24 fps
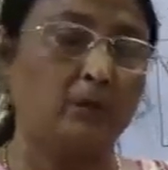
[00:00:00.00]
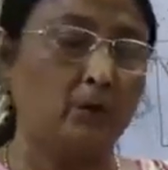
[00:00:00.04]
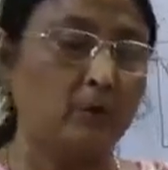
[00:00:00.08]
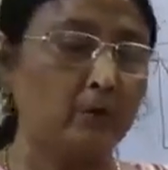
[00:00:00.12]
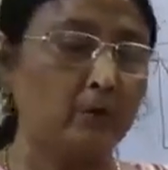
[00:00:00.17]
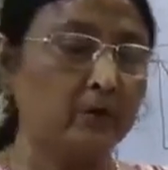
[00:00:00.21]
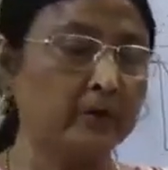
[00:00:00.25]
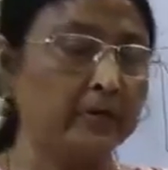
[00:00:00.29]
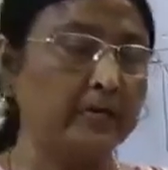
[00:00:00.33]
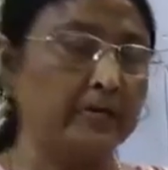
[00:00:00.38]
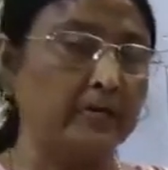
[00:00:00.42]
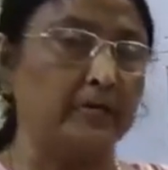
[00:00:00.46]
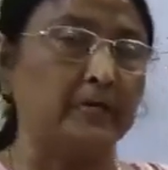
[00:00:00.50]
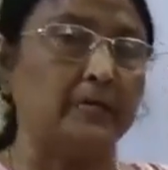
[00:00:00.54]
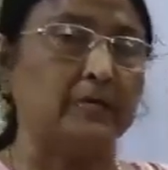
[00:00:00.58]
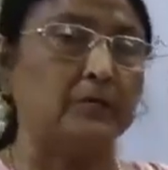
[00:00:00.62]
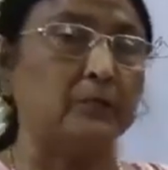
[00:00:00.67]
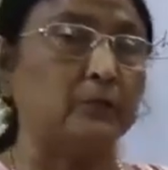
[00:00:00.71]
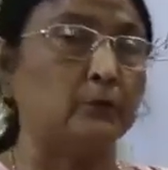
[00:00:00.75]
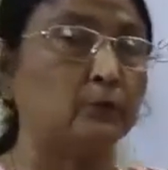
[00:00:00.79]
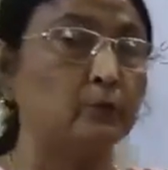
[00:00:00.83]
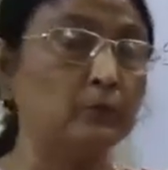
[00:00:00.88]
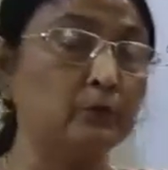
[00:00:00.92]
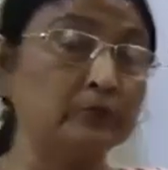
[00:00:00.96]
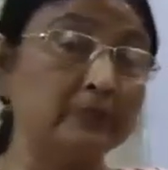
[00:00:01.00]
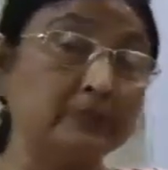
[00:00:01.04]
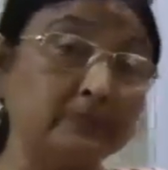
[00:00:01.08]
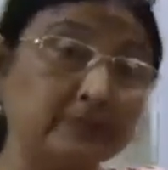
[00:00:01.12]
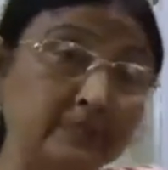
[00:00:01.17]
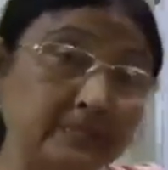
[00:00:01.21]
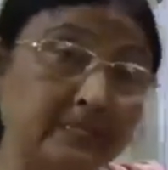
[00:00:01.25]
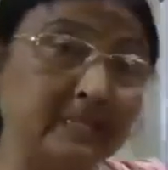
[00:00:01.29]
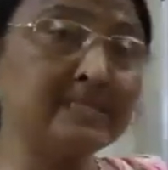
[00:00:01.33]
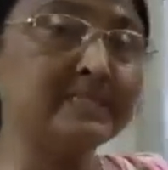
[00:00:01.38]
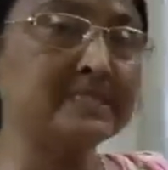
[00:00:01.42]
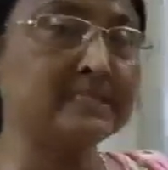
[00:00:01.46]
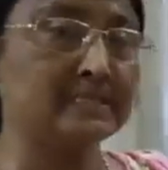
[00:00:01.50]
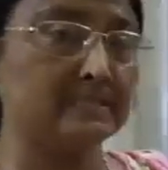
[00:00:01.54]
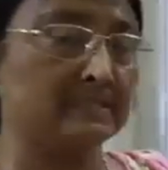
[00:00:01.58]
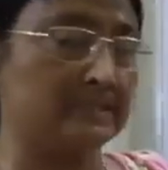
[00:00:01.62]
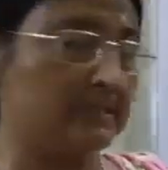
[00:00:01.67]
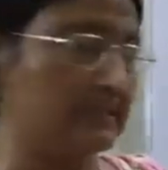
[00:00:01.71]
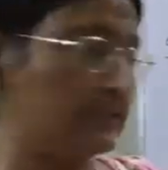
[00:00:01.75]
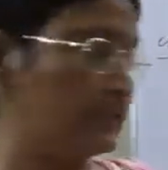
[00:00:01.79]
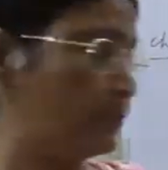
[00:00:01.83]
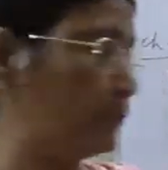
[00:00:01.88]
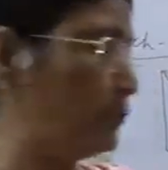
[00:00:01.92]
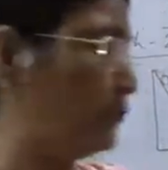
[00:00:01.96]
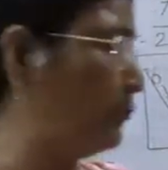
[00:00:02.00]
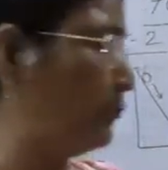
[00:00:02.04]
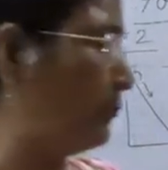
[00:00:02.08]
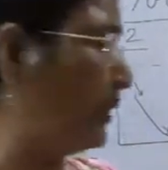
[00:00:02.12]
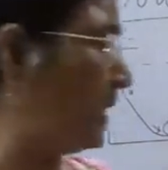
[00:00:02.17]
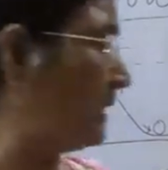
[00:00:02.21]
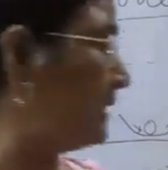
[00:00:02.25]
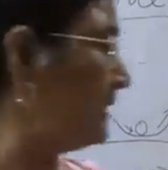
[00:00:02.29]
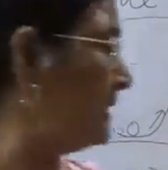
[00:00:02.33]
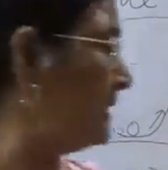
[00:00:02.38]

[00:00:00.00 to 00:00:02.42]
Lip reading: Okay, so this, so what